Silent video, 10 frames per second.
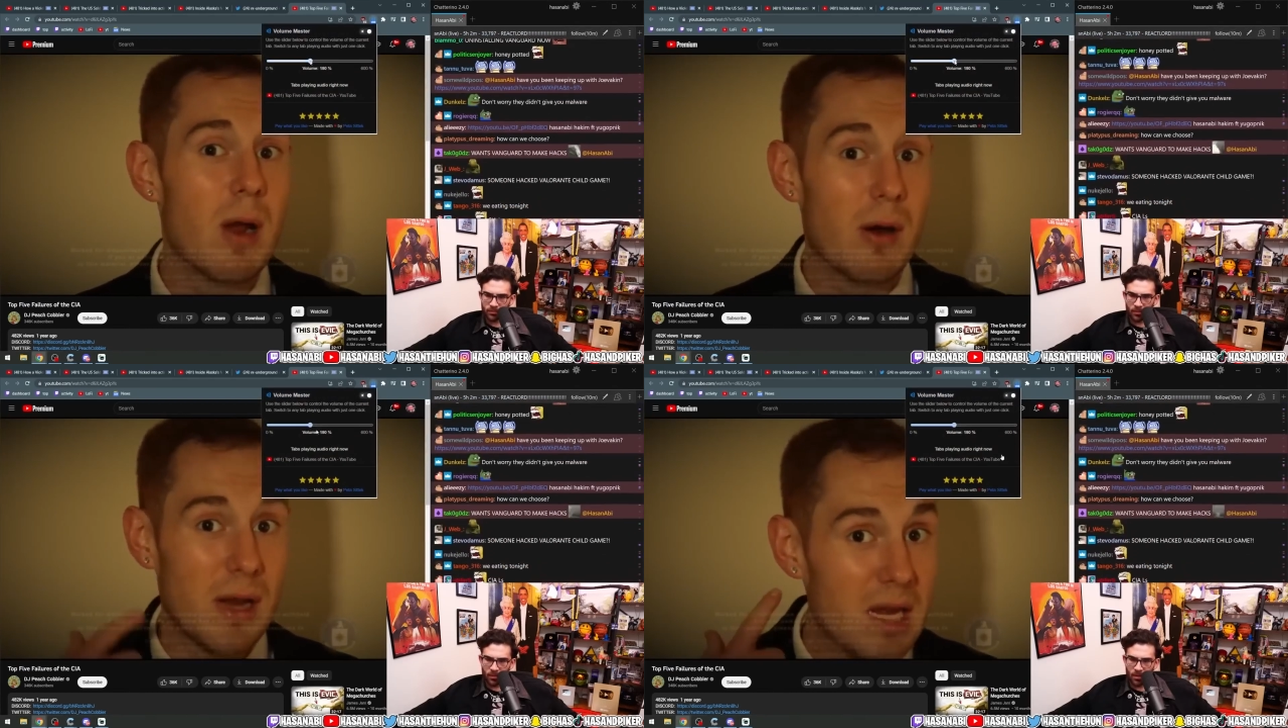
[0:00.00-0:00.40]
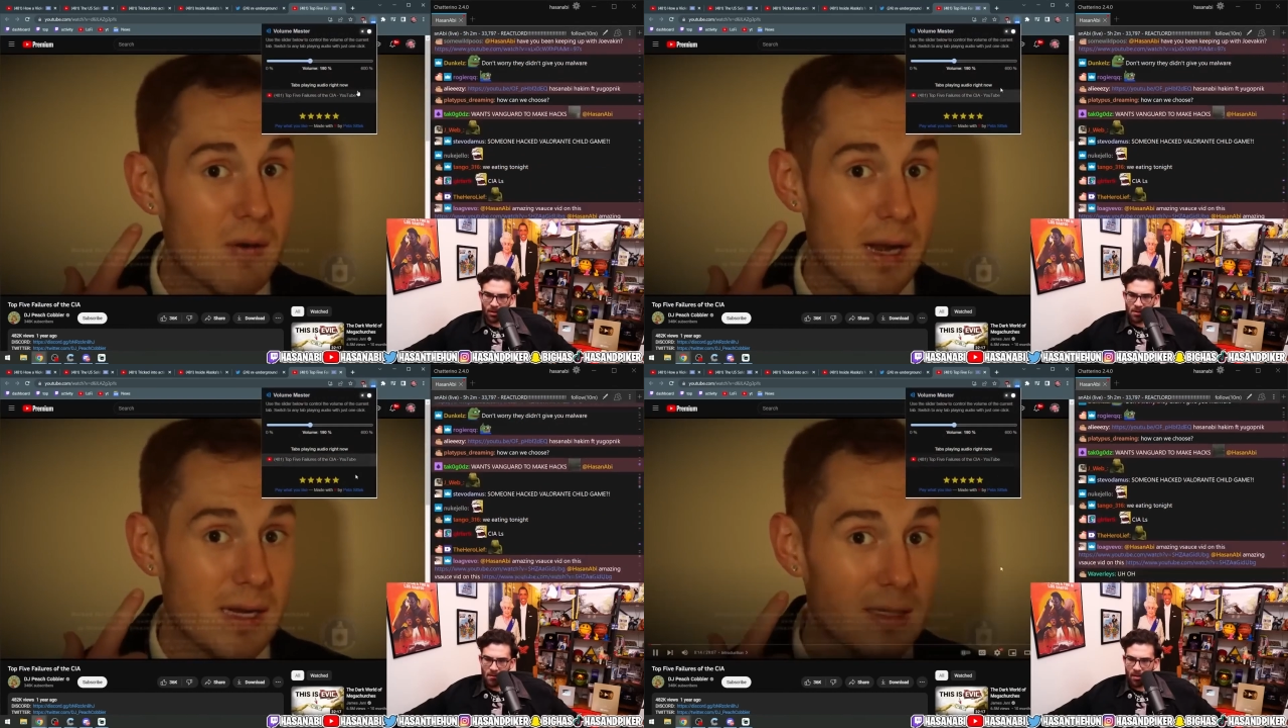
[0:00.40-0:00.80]
wear
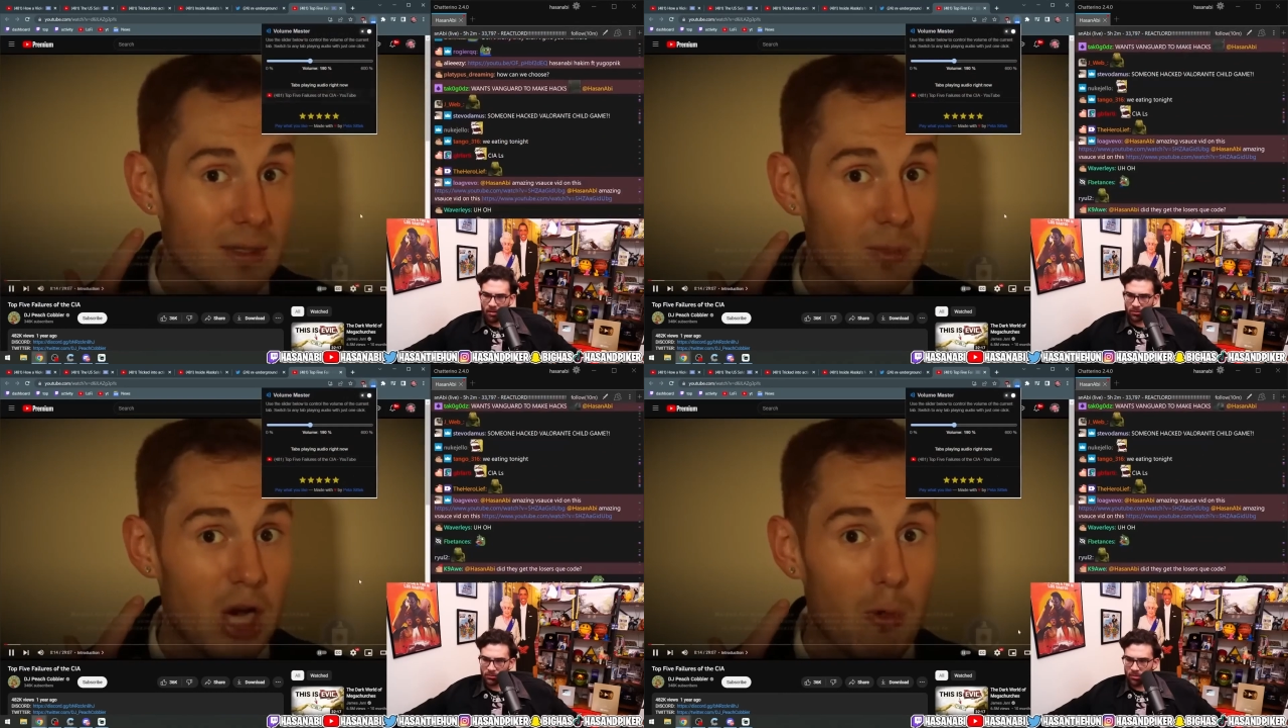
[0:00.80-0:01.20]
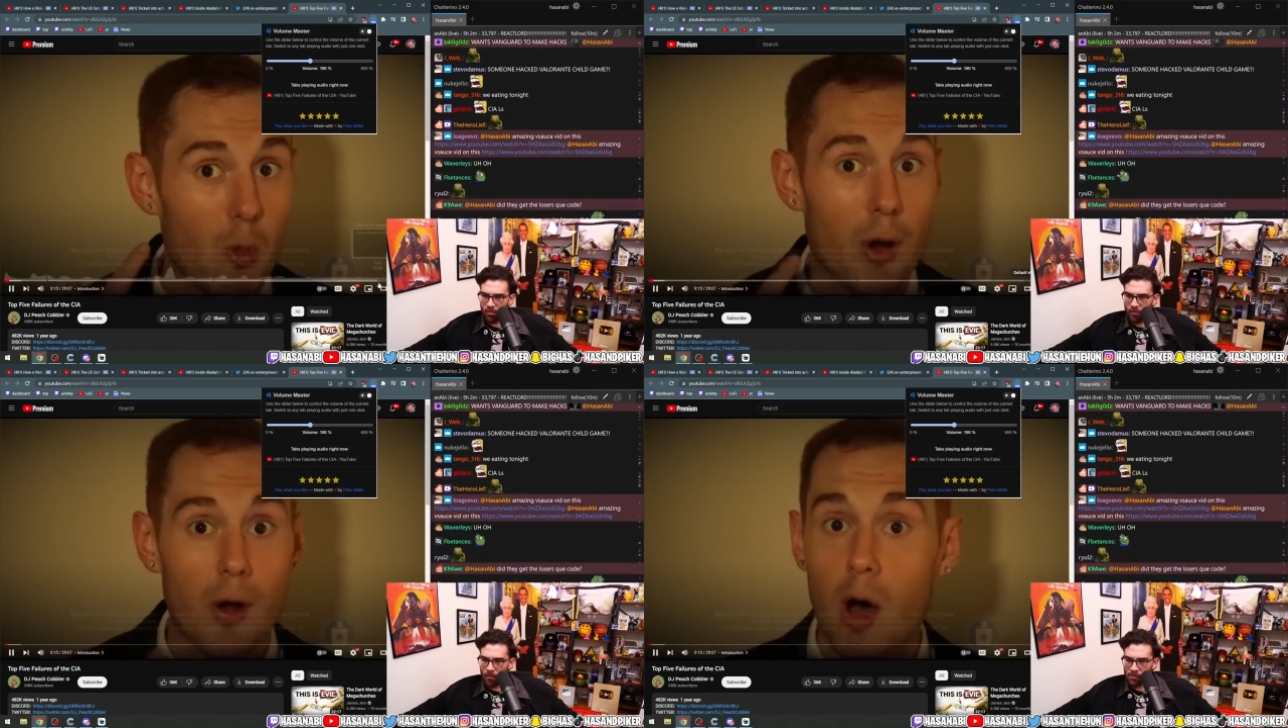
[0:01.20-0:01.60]
earrings, which I
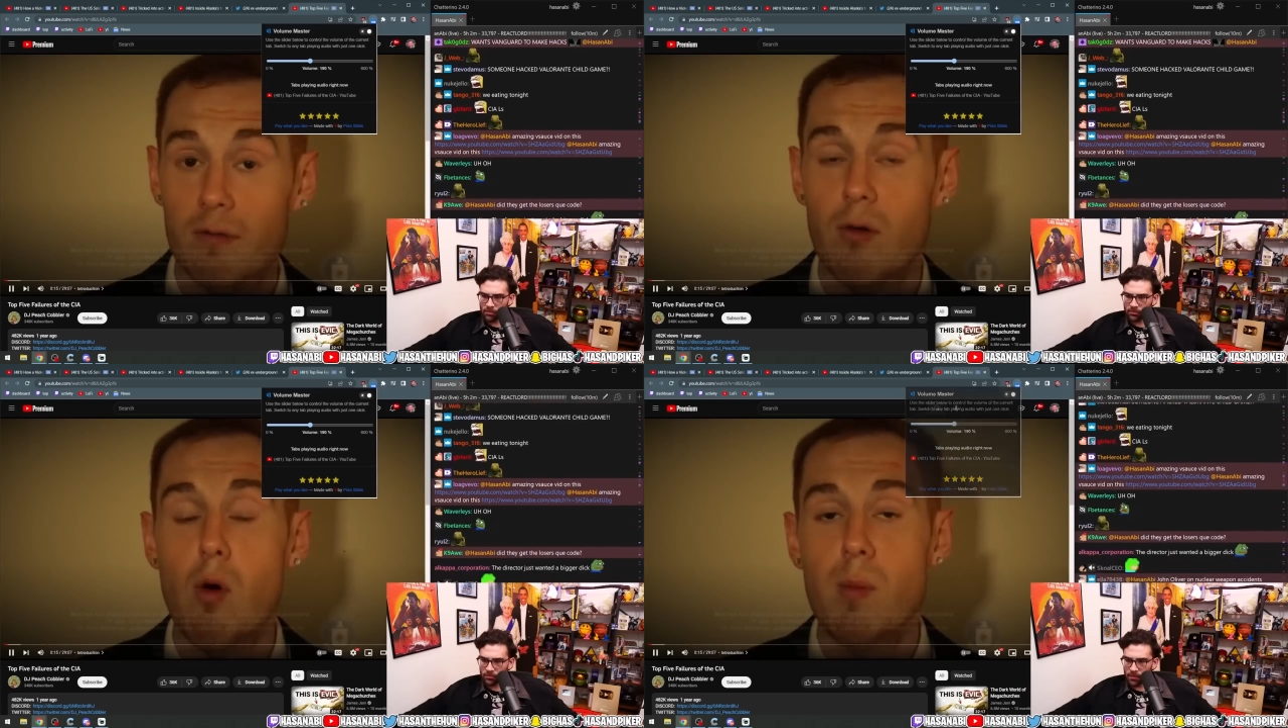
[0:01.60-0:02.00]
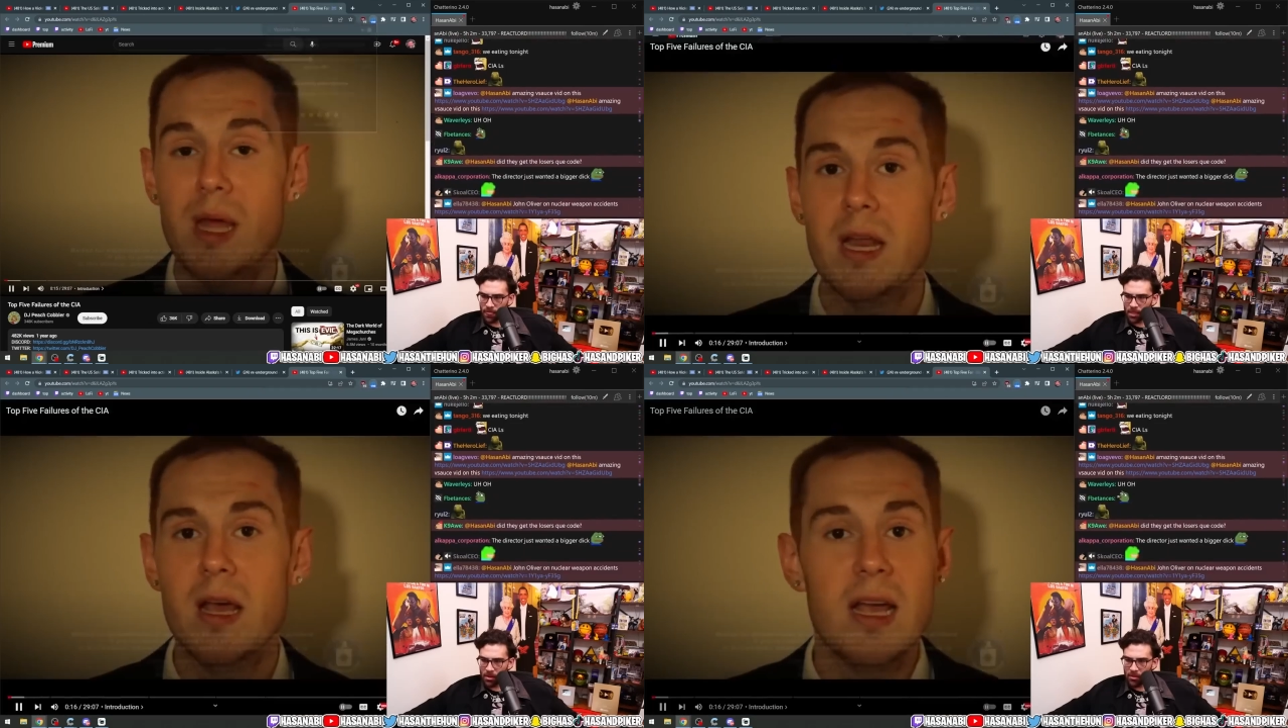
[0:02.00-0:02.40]
won off a
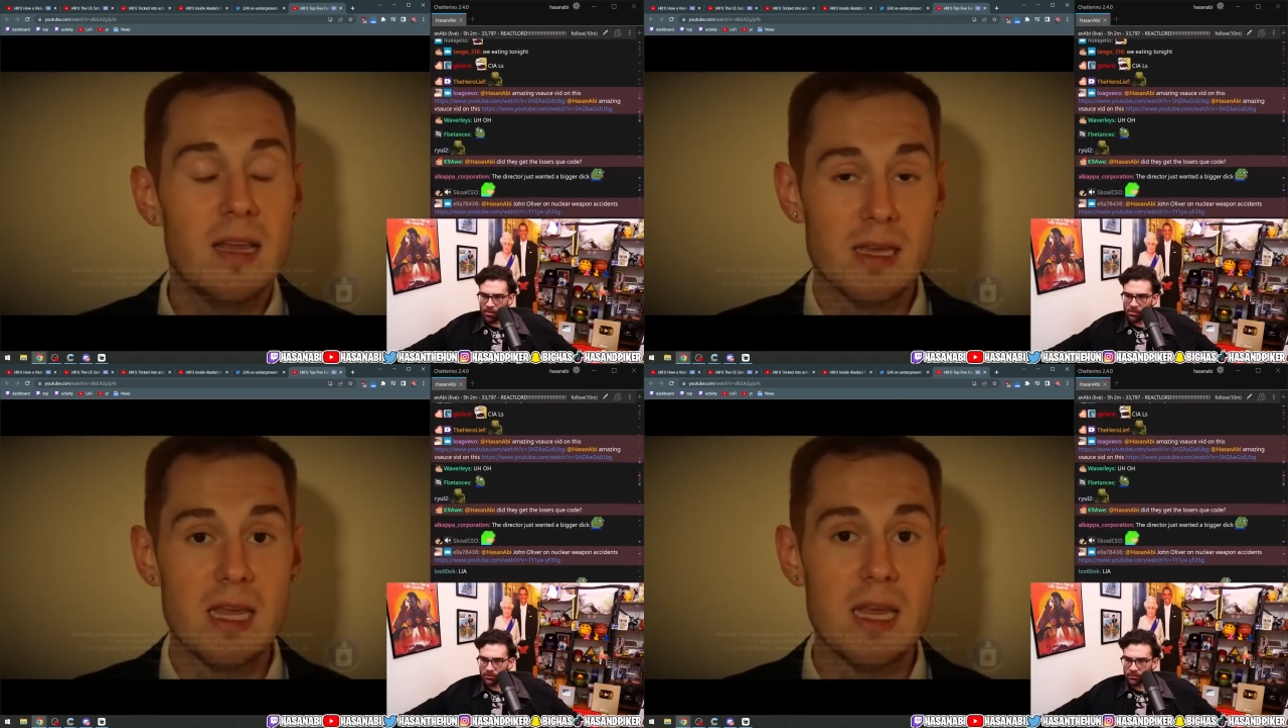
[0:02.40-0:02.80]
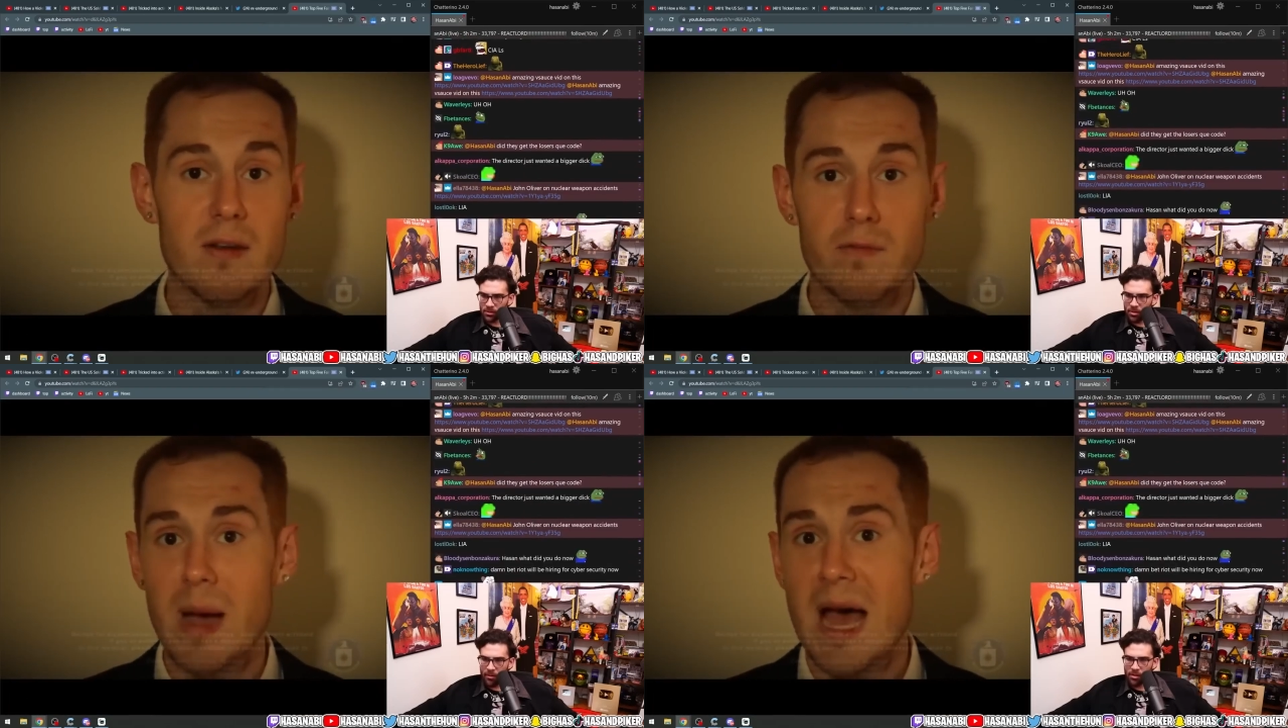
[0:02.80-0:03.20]
woman in the
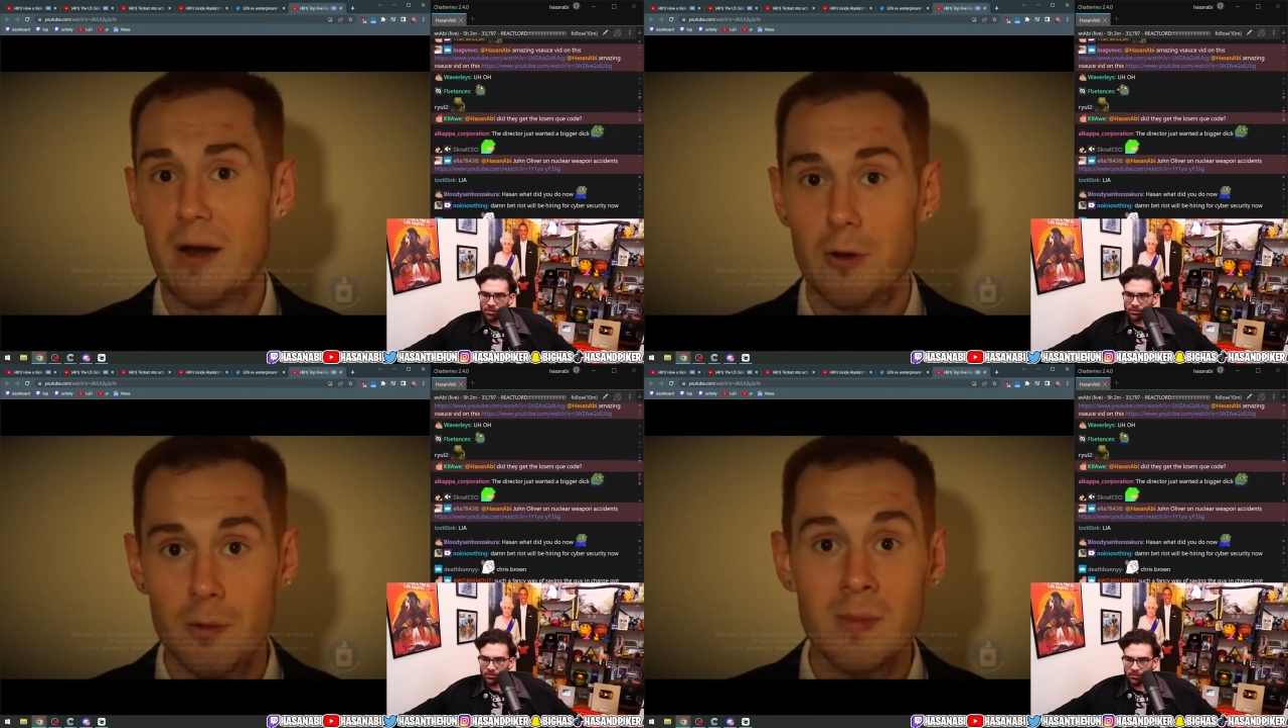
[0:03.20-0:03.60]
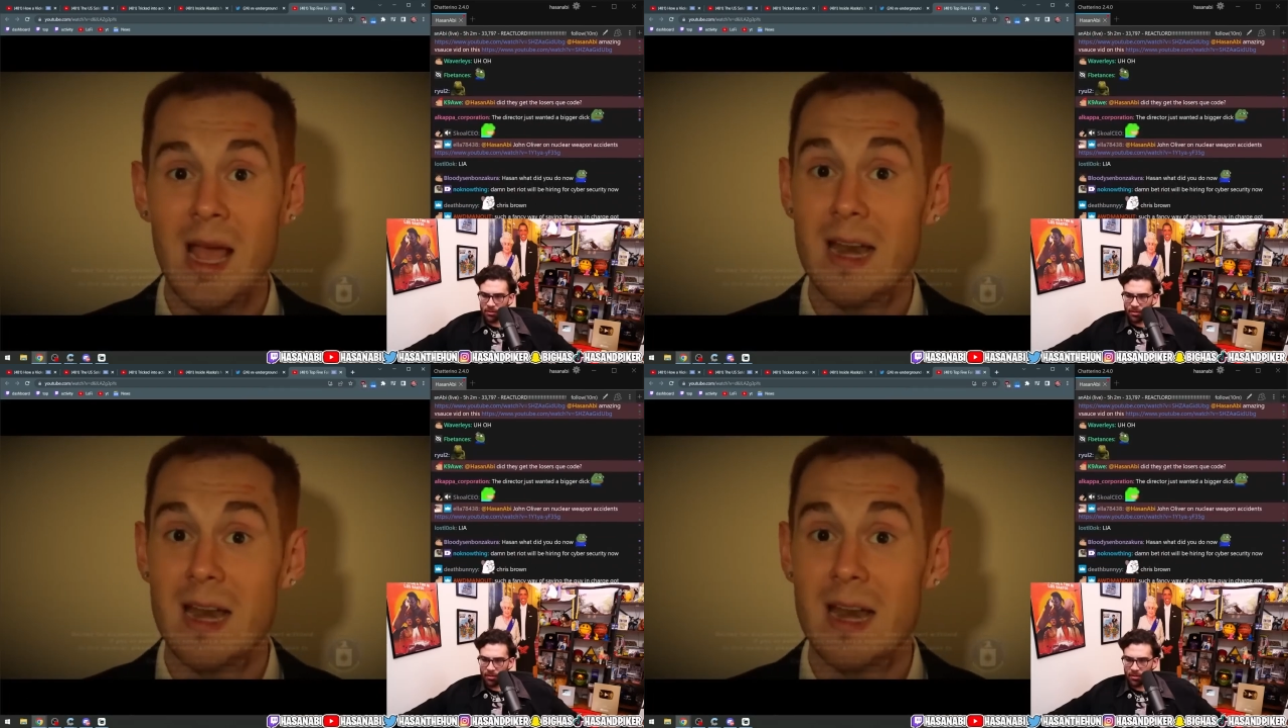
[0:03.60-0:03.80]
heat of battle,